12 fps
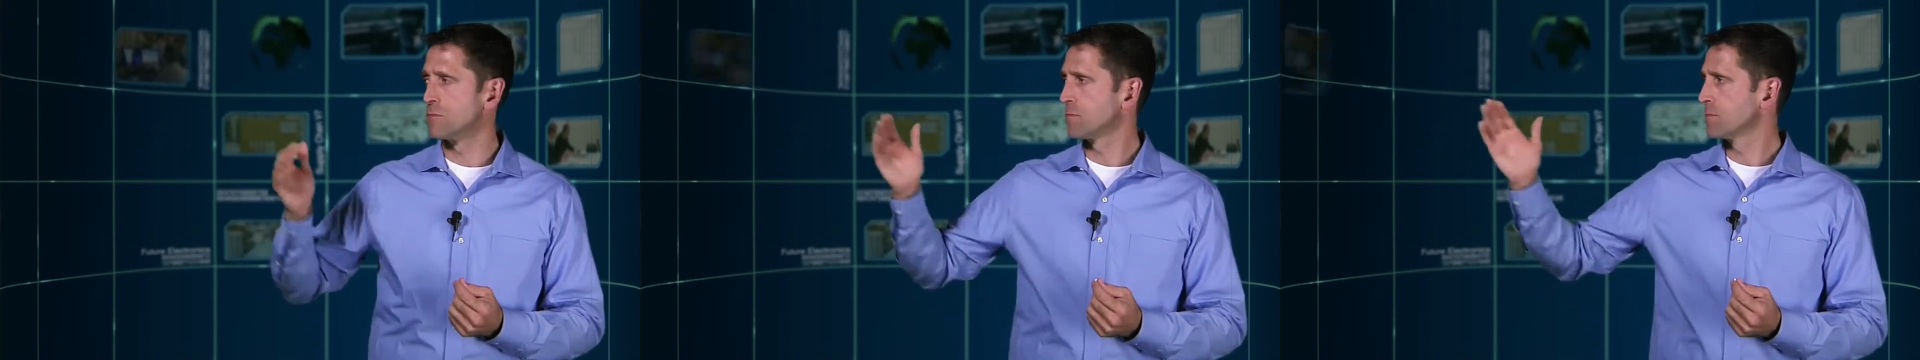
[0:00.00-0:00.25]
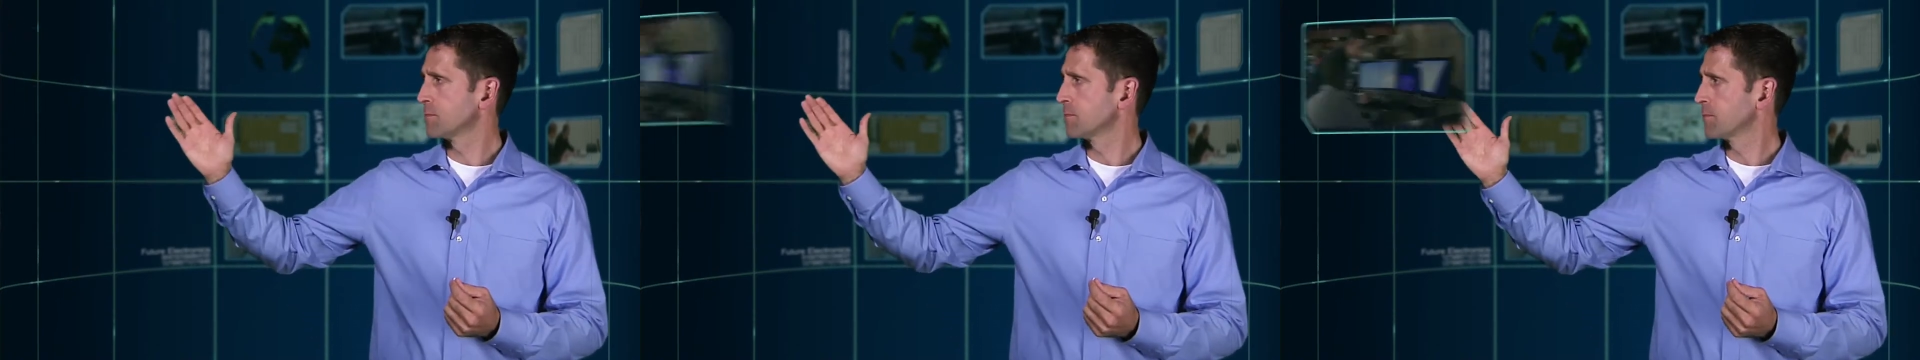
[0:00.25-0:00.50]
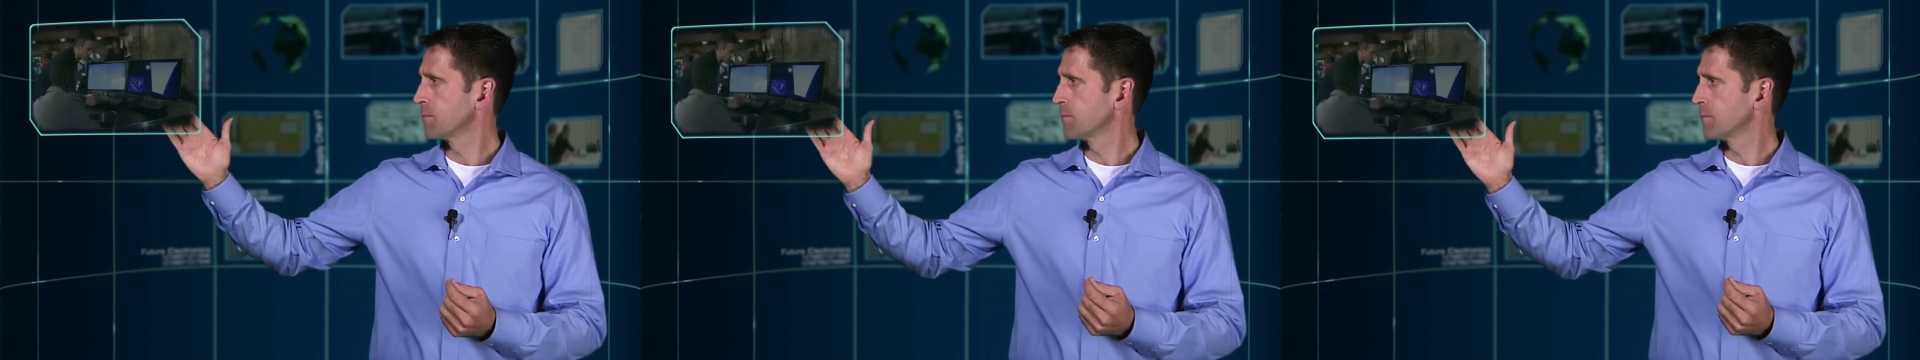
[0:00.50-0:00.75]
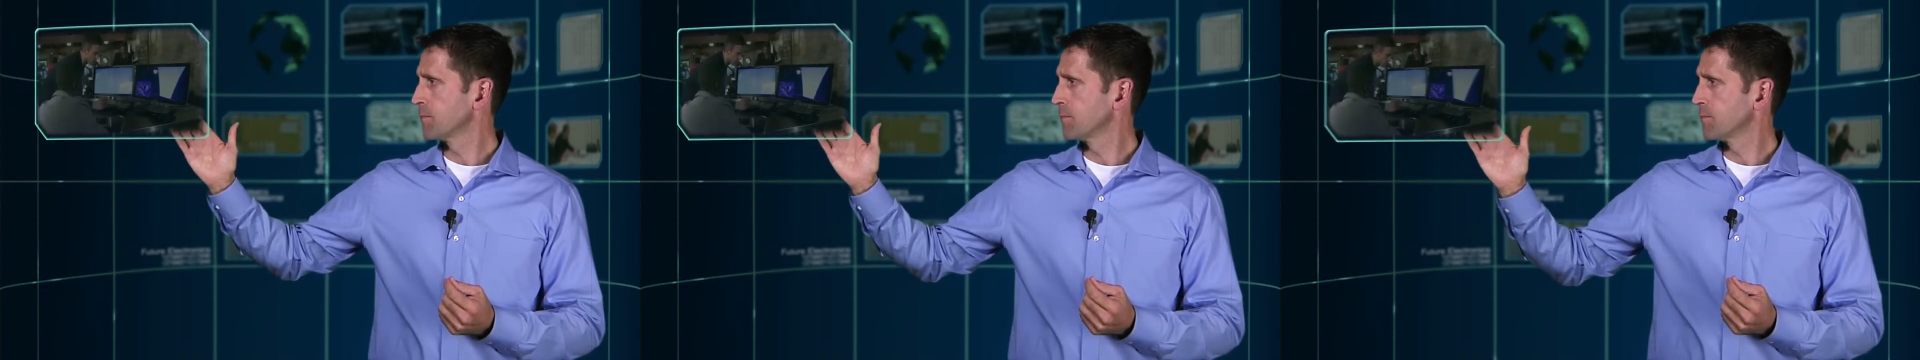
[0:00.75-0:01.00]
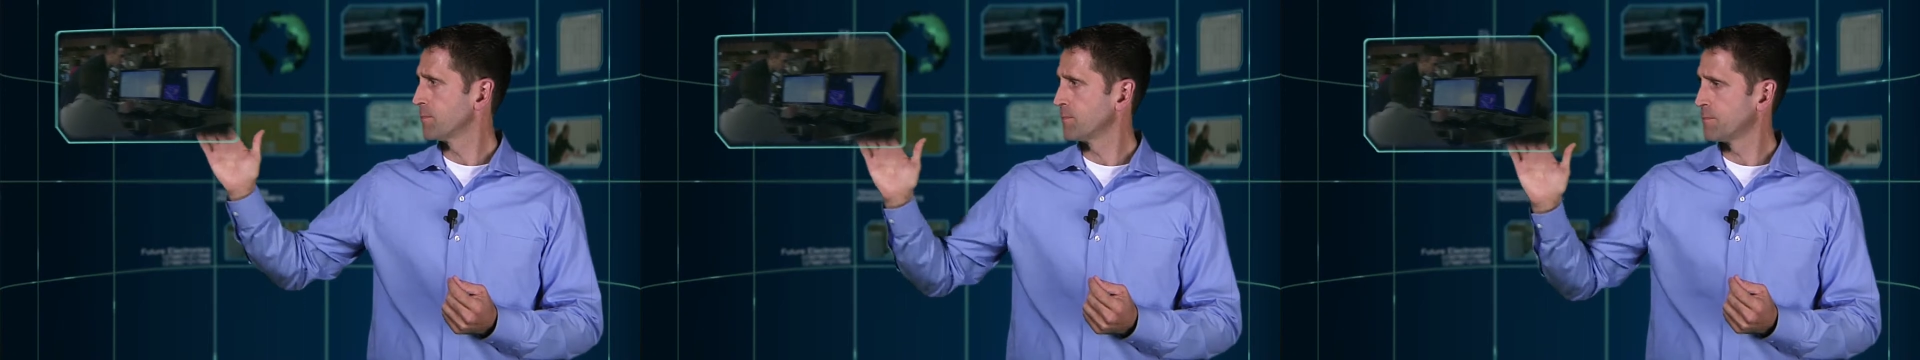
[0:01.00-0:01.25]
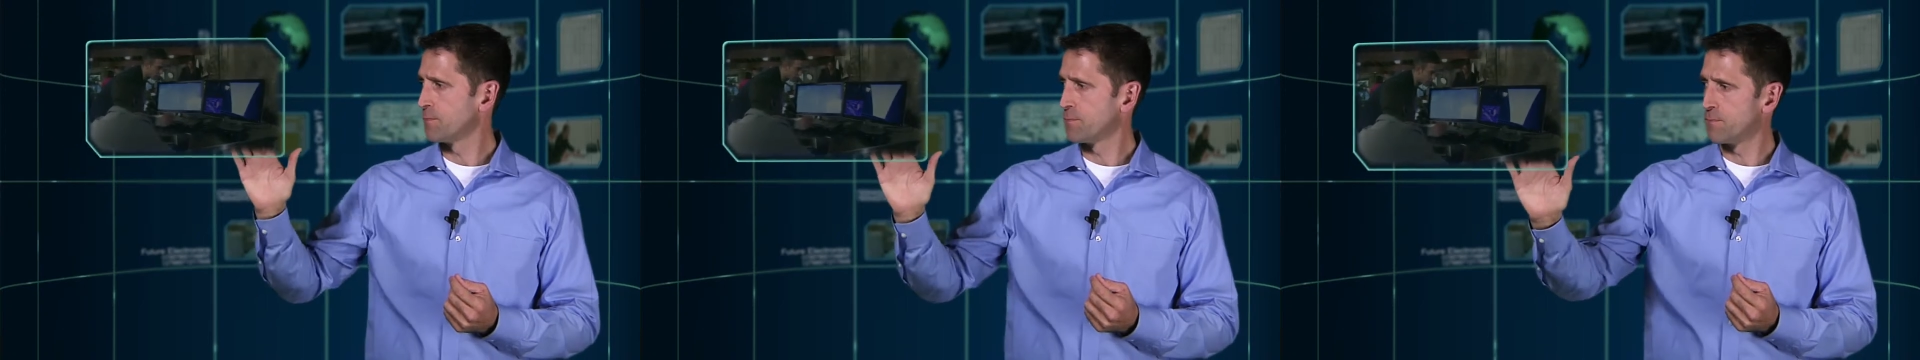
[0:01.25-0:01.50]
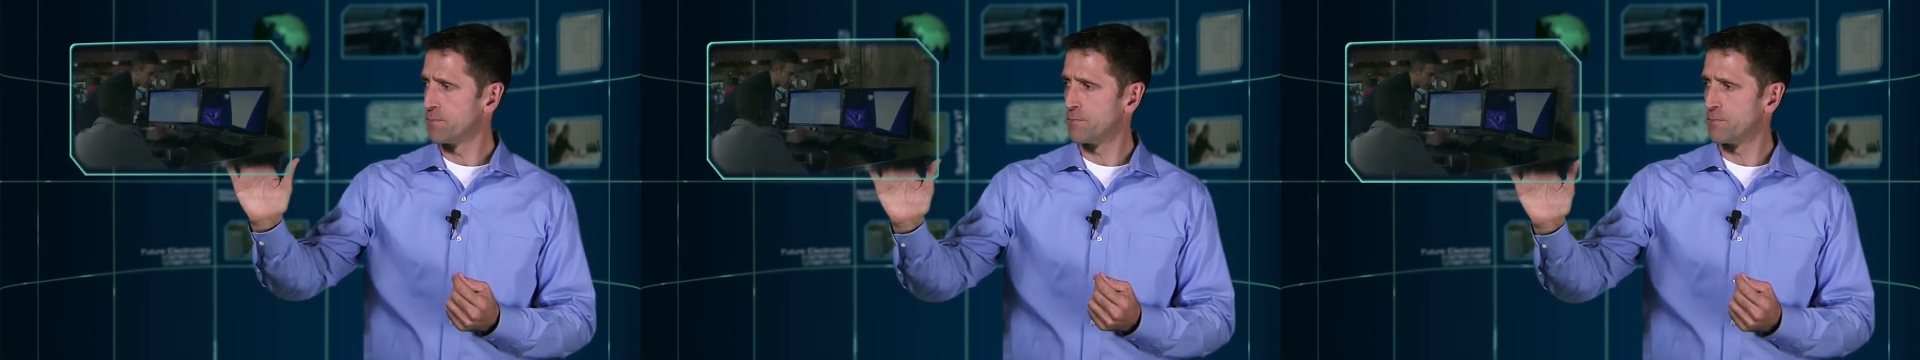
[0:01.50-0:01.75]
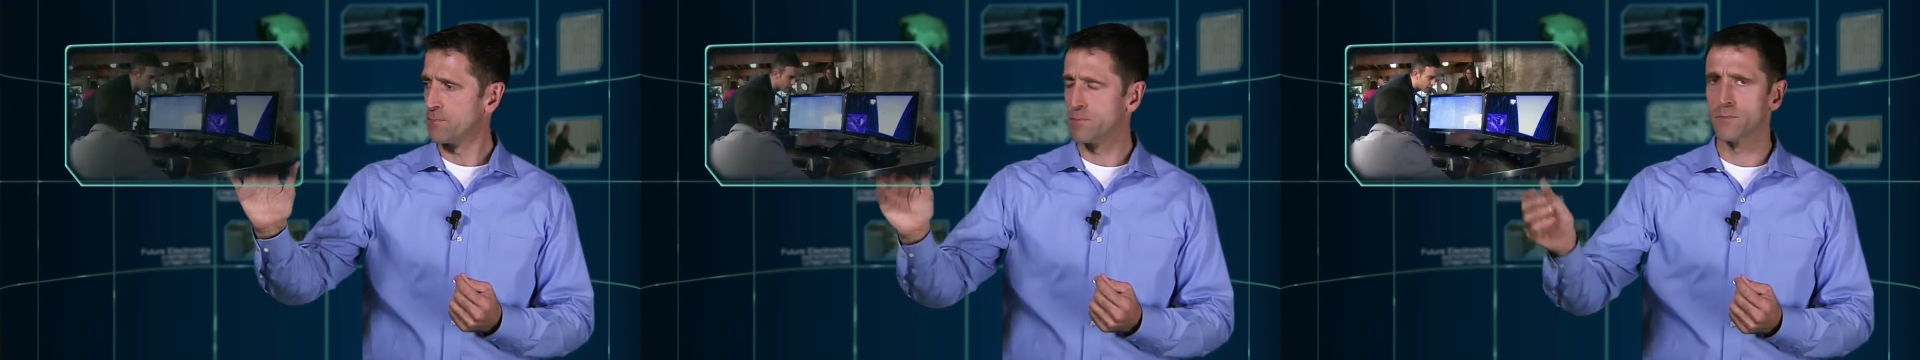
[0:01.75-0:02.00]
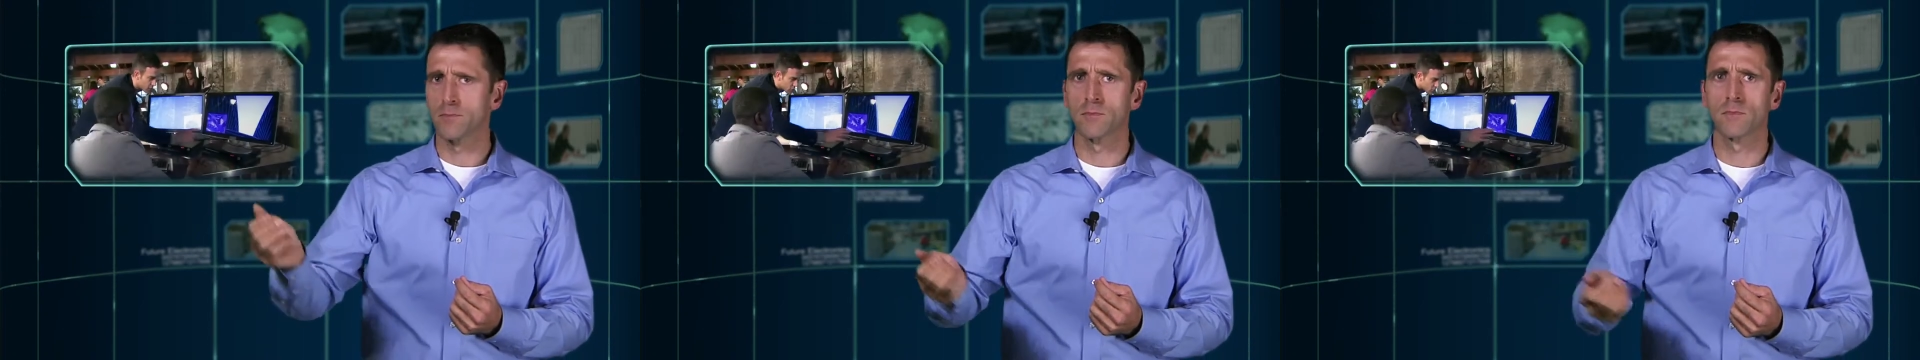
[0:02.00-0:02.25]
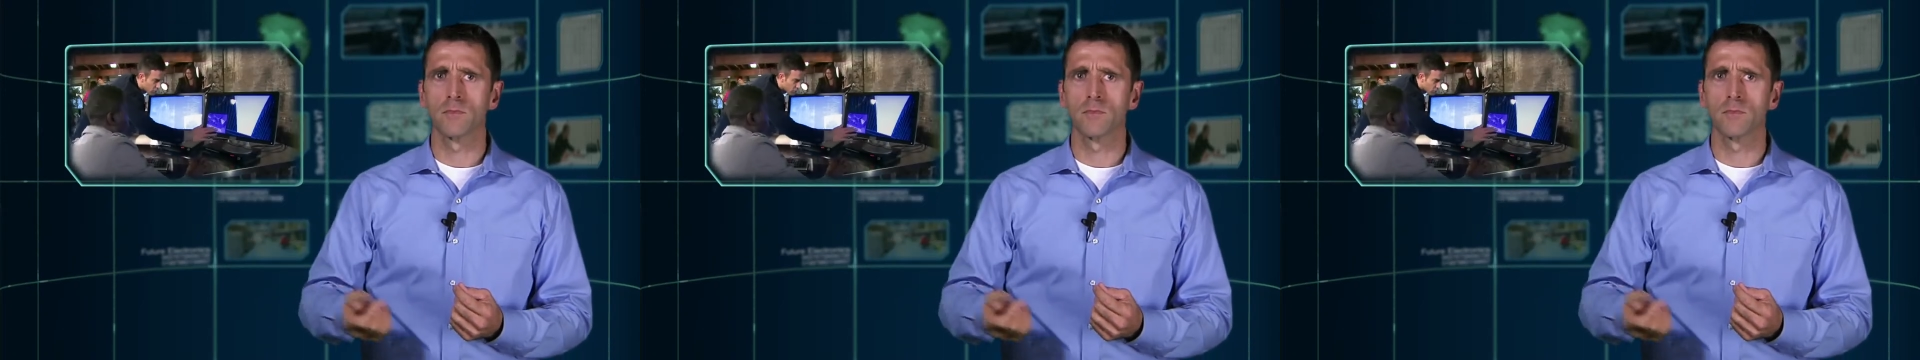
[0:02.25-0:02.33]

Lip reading: (no one is talking)